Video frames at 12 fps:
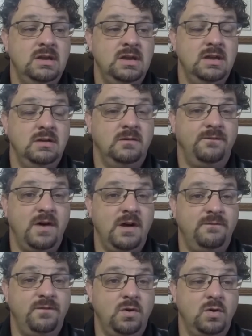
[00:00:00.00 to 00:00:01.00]
it'll fall
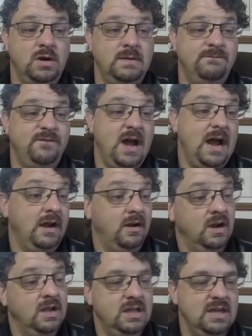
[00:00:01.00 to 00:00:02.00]
forward and
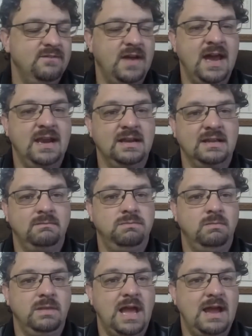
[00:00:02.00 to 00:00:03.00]
fire. If I had a
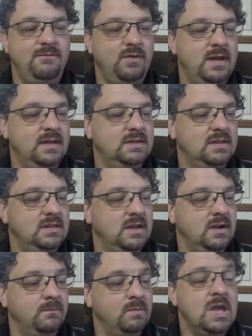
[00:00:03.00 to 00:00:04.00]
live round in
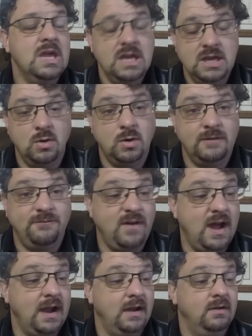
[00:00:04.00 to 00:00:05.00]
there, it would have
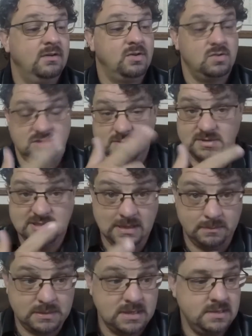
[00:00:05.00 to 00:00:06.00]
fired. Of course, it was
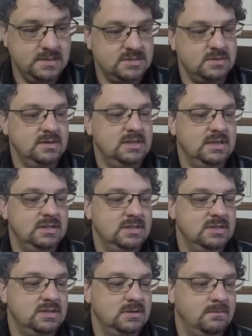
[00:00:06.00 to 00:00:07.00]
empty, so it
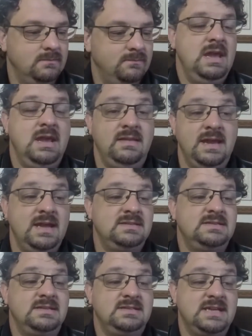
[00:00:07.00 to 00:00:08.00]
didn't. And
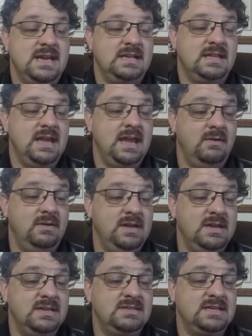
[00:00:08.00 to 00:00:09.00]
that's exactly how it
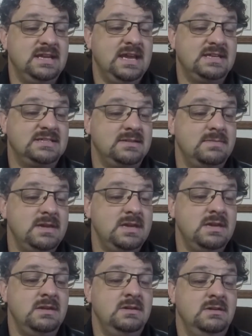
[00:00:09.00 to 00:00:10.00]
is. It has to be